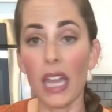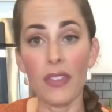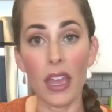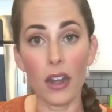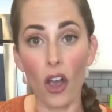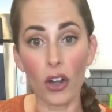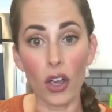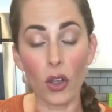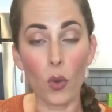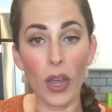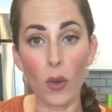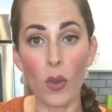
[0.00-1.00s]
And then on a
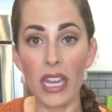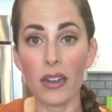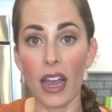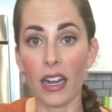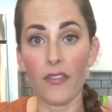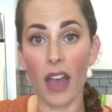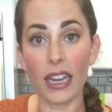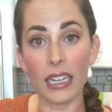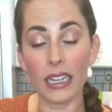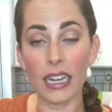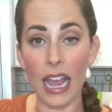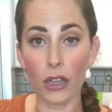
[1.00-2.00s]
quick weeknight, if I
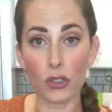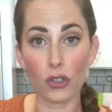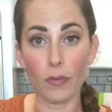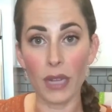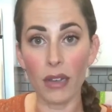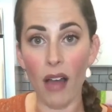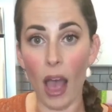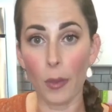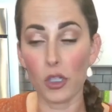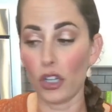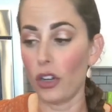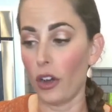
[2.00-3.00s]
need an extra meal
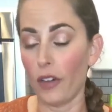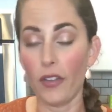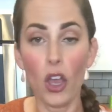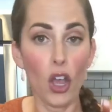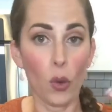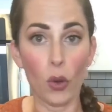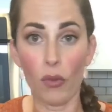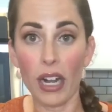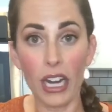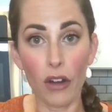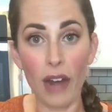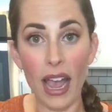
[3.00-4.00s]
option, or if we're
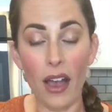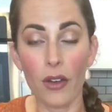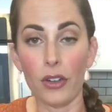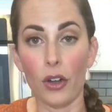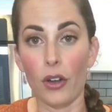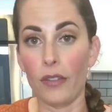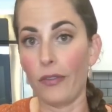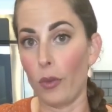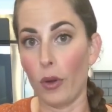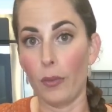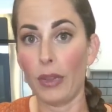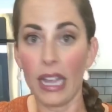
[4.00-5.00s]
running around, or if
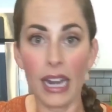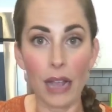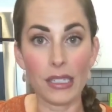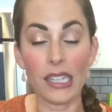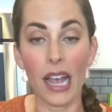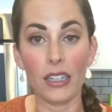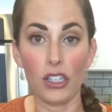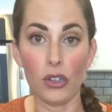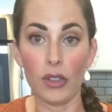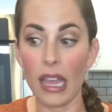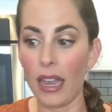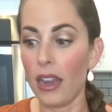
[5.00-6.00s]
we're playing outside
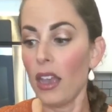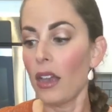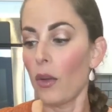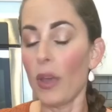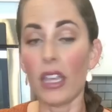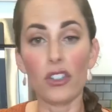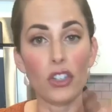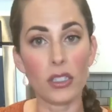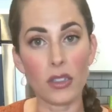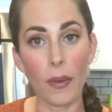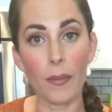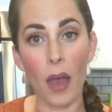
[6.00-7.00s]
too late, we can
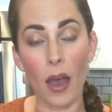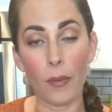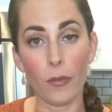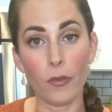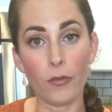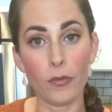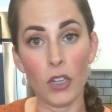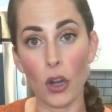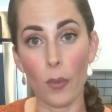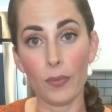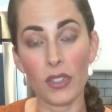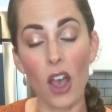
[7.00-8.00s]
just um, you
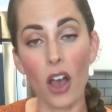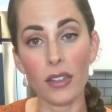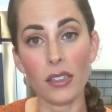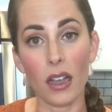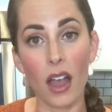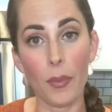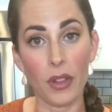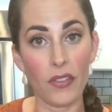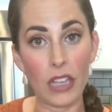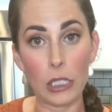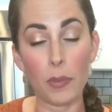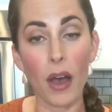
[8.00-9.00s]
know toss a couple
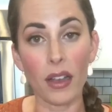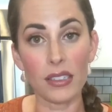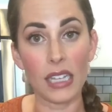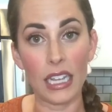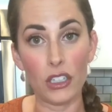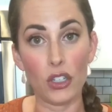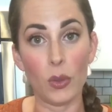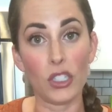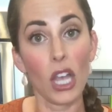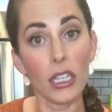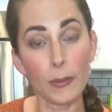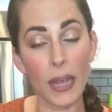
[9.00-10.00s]
of these pucks into a
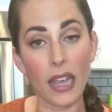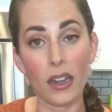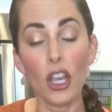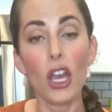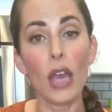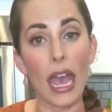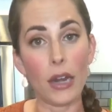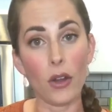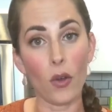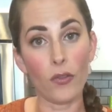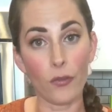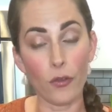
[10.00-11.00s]
saucepan and
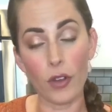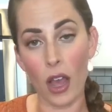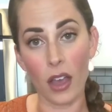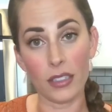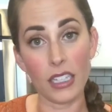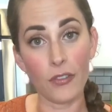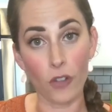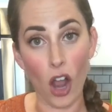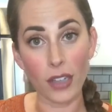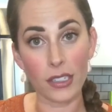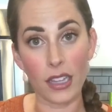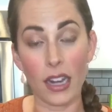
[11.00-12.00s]
uh,
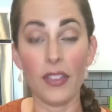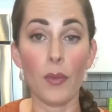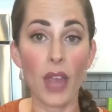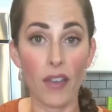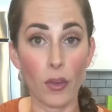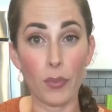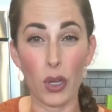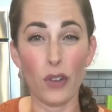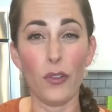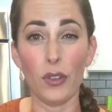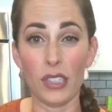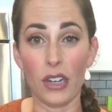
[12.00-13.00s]
defrost it, and then we have a
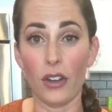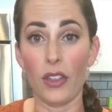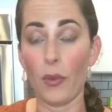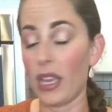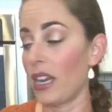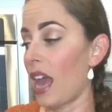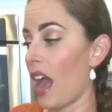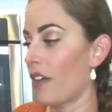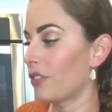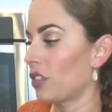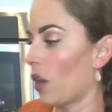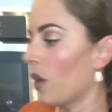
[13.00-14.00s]
beautiful dinner that we can
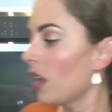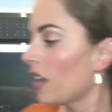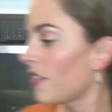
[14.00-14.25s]
have. So